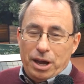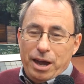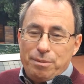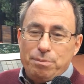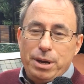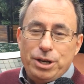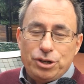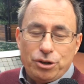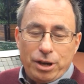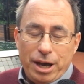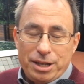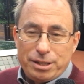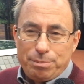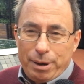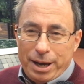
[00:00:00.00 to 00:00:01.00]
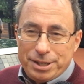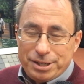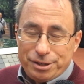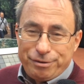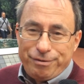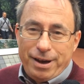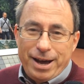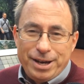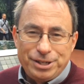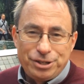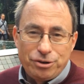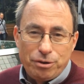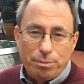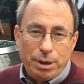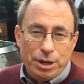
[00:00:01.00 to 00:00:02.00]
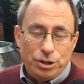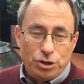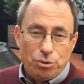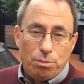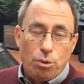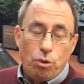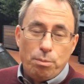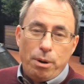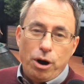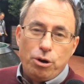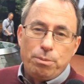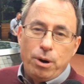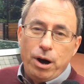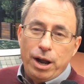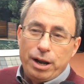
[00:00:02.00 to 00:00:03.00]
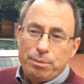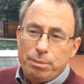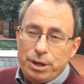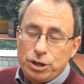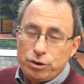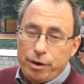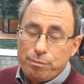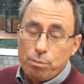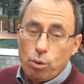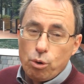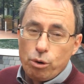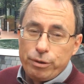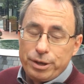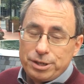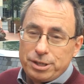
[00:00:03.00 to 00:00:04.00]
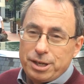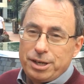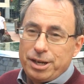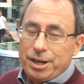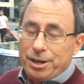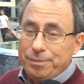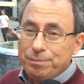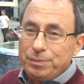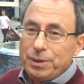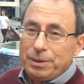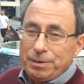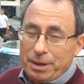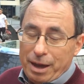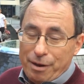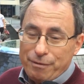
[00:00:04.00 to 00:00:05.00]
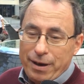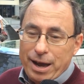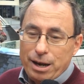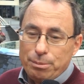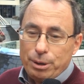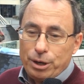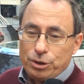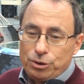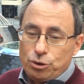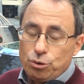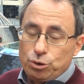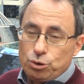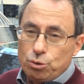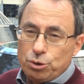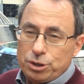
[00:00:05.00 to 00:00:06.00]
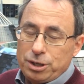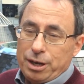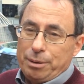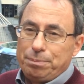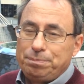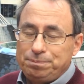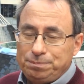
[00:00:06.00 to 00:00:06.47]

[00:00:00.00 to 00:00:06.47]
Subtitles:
It means you get to places faster, it means you're more mobile, it means you have more of the city available at your doorstep.